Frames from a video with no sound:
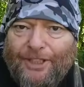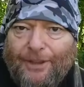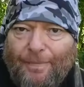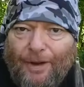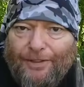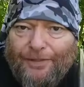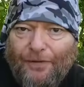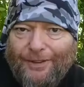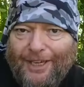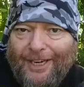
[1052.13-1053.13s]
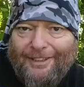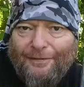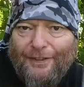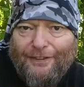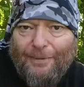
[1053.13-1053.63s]
jig molds from the guys at
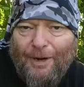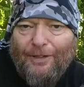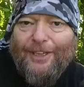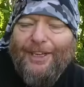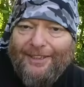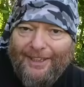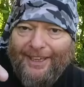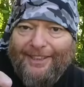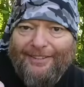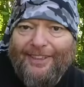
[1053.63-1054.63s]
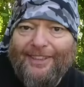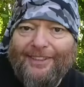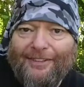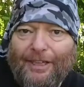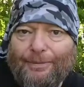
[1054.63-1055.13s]
Fishing Molds, the link is in the
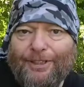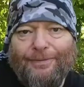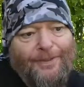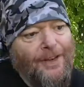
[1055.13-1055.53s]
description.